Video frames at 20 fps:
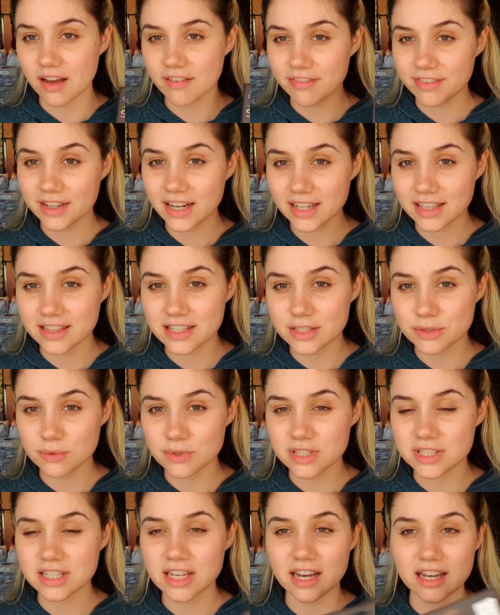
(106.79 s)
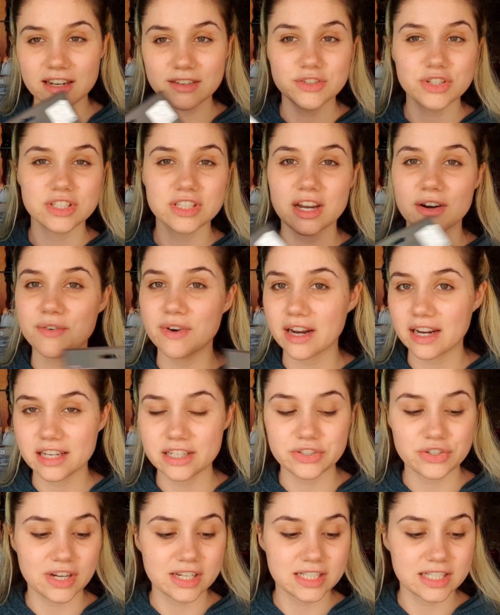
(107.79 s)
I feel like this was kind of just
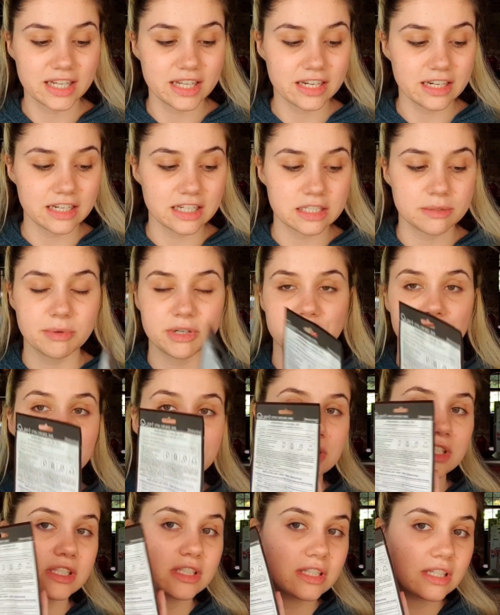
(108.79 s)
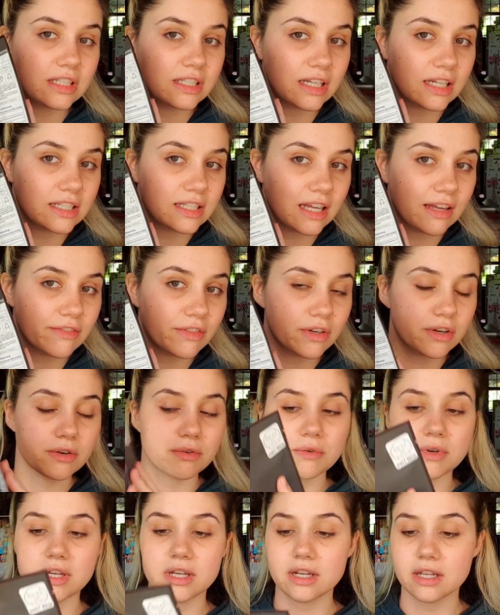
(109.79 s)
directly translated, especially since it does have the
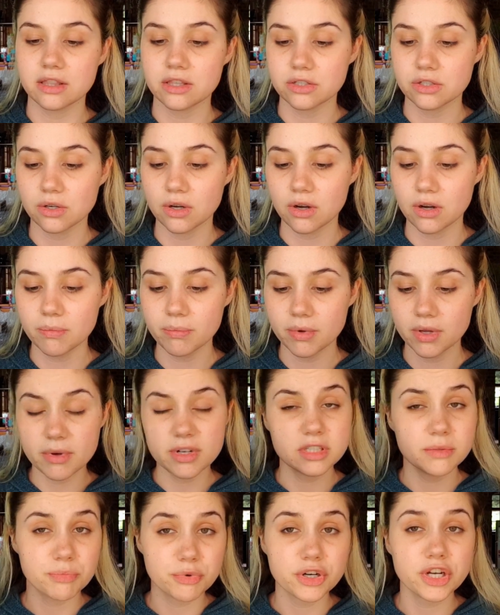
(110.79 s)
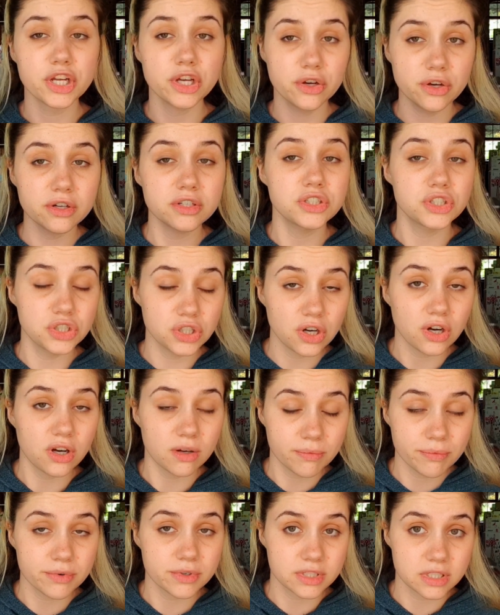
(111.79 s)
Korean at the top. But it's a pretty good
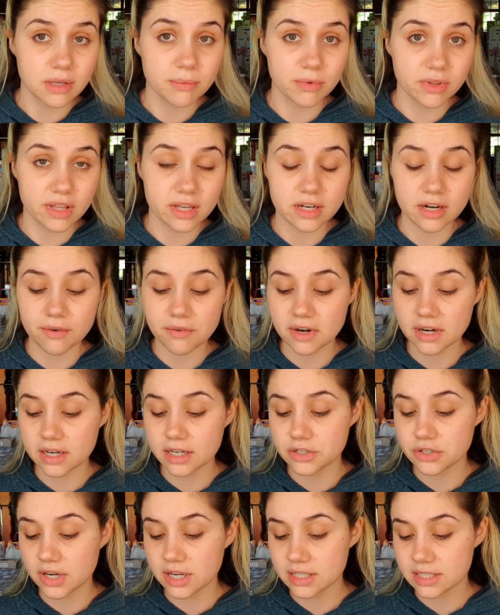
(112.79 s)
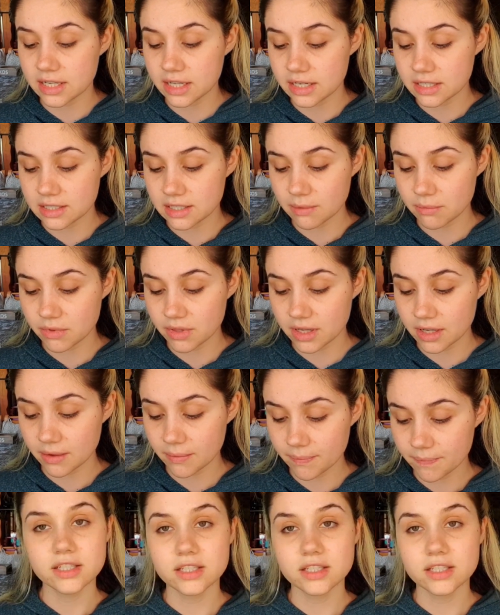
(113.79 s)
job for someone that directly translated something.